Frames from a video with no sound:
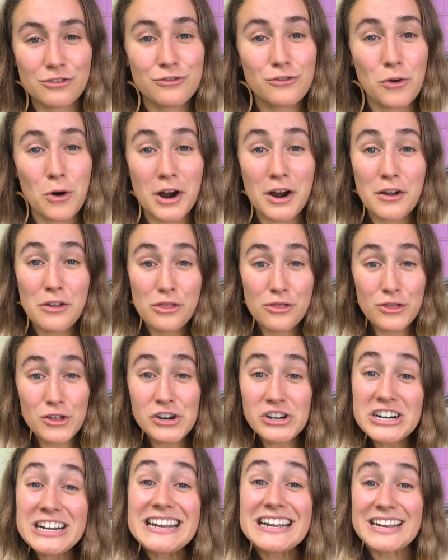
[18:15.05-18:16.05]
for
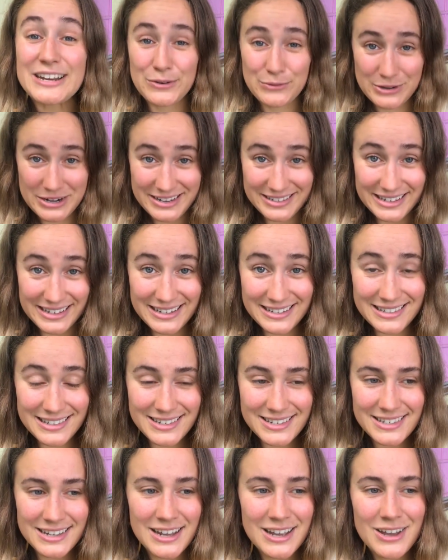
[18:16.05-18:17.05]
3
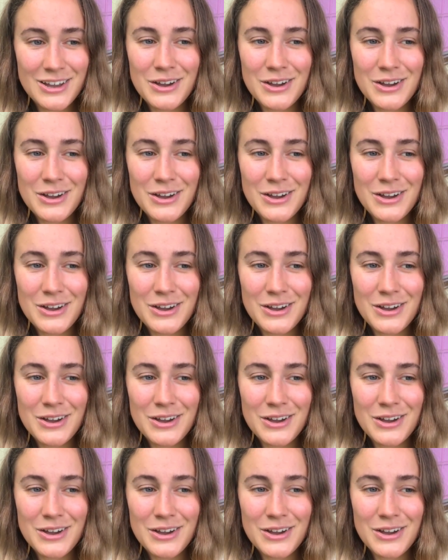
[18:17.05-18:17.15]
reasons.